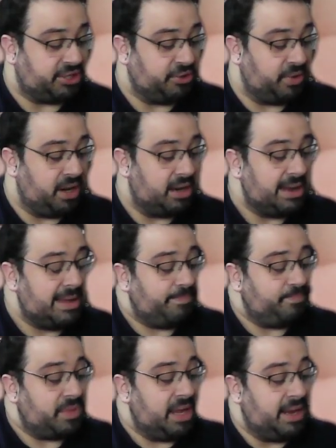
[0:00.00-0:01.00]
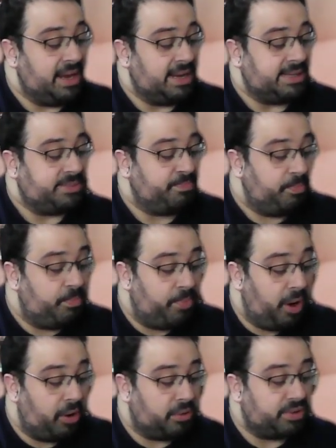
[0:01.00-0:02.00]
to it, it is
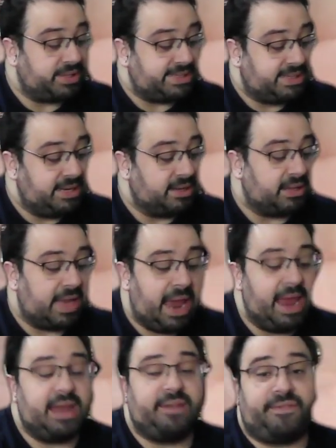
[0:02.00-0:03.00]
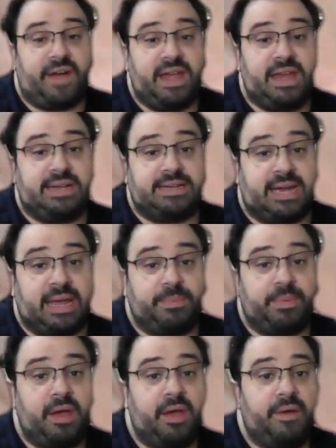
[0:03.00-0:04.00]
both Steel and Fighting type.
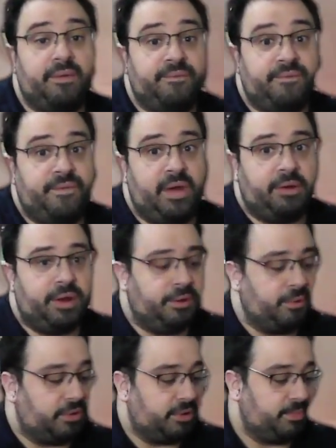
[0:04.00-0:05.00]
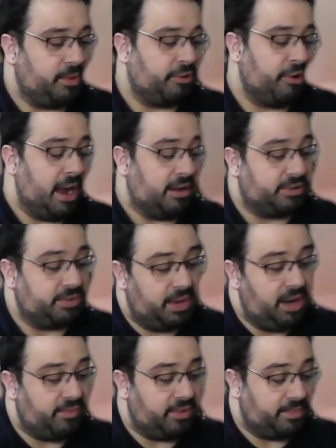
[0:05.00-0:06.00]
Very cool. Or Ground.
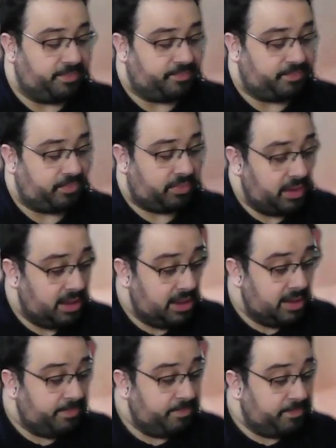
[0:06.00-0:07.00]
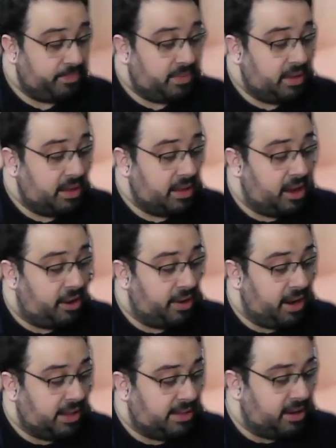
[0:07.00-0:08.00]
Whatever.
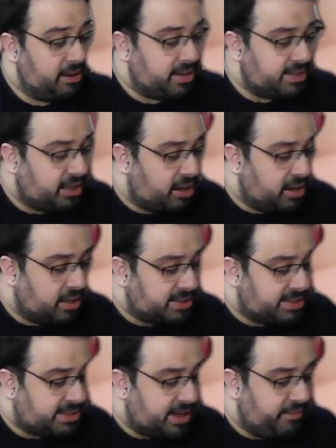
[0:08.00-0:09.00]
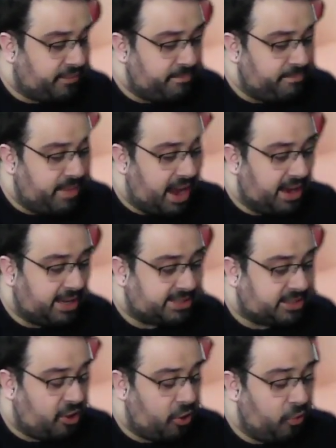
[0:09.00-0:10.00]
Alright, there is our Cyphermatics
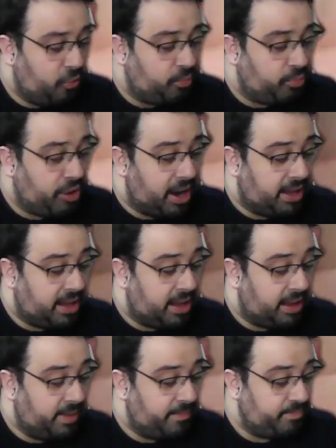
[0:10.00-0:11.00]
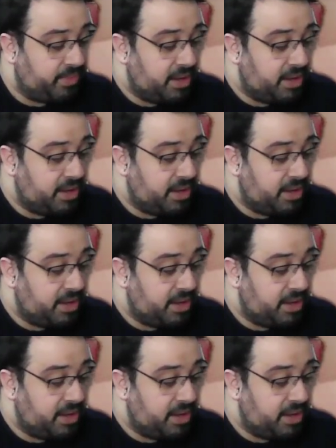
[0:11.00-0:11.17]
Code Breaking